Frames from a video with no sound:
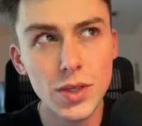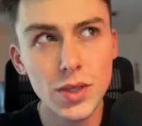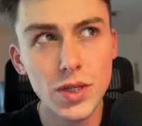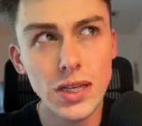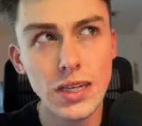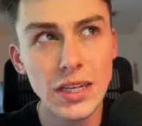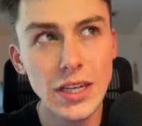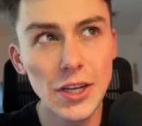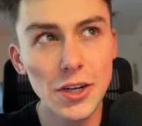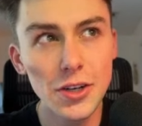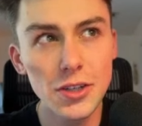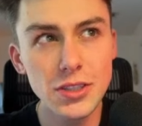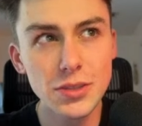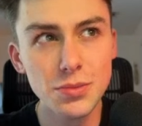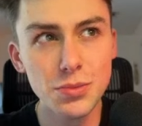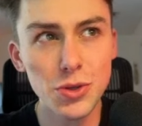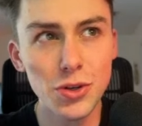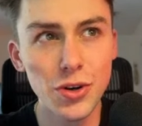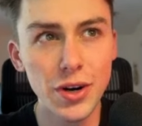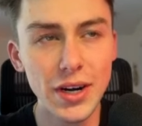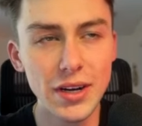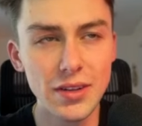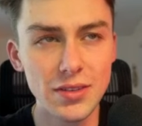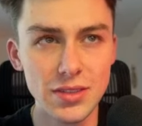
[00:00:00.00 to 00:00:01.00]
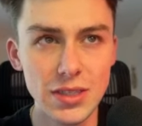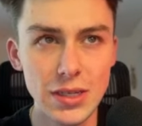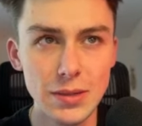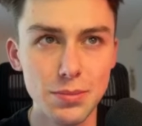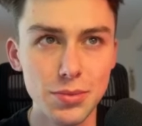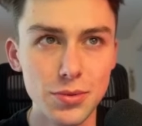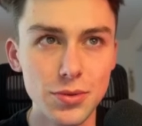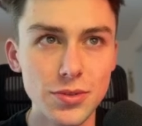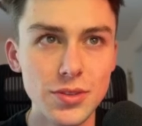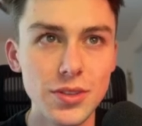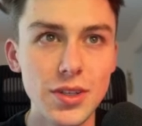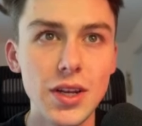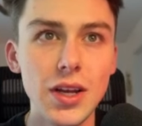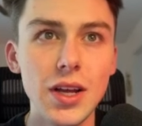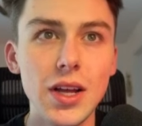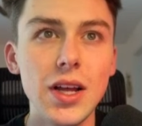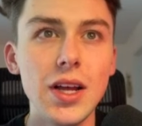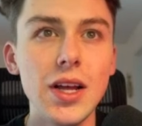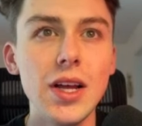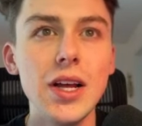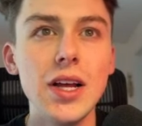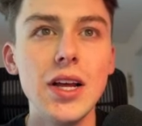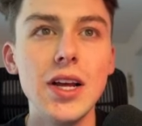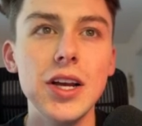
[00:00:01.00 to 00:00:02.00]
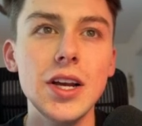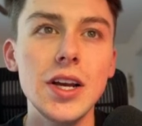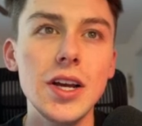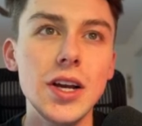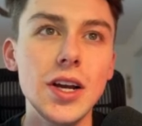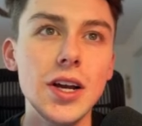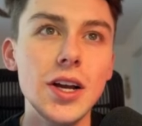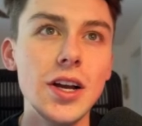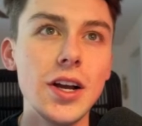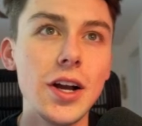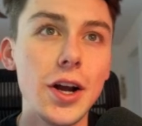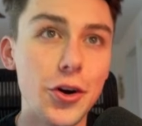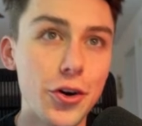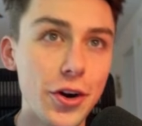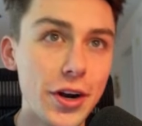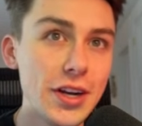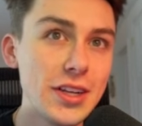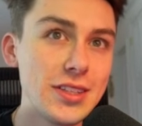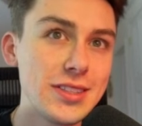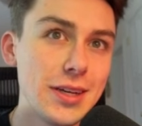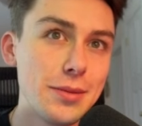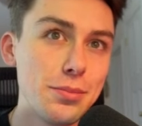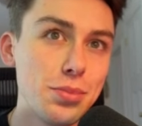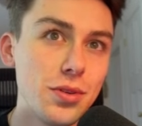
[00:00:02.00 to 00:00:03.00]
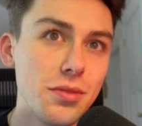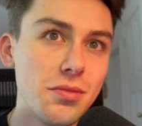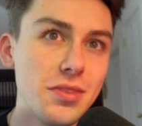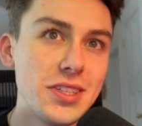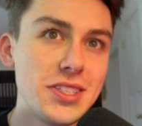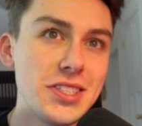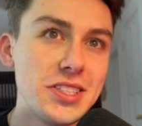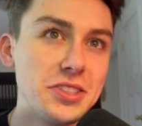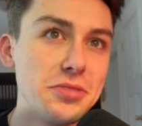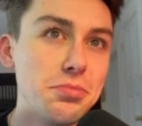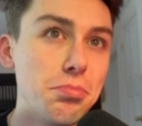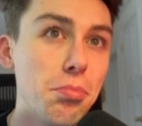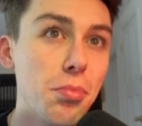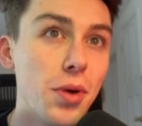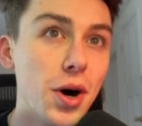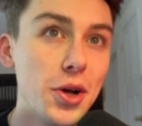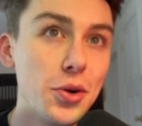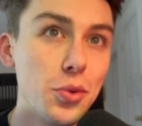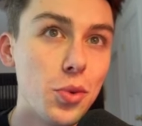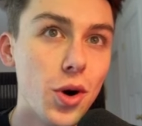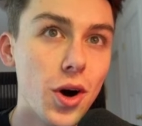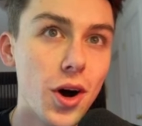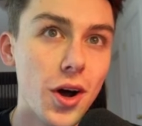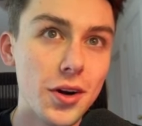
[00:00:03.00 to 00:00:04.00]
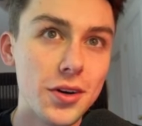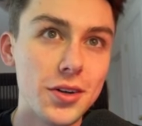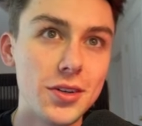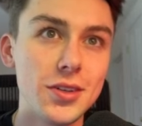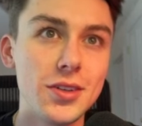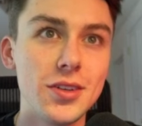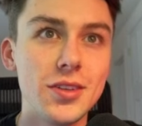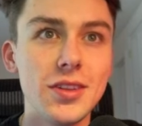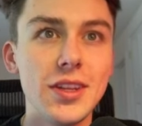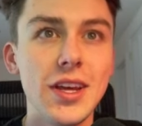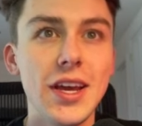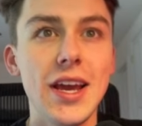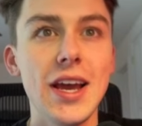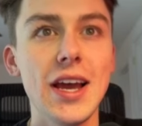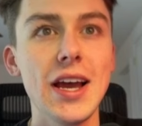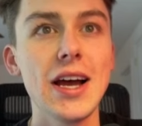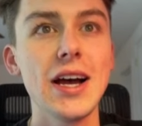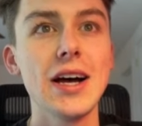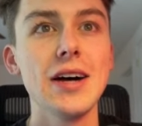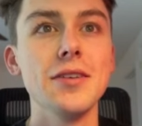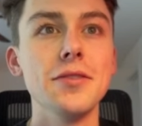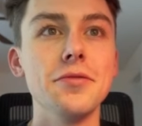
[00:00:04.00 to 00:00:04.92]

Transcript: here are some great examples. A great example of this is Mudwater. They have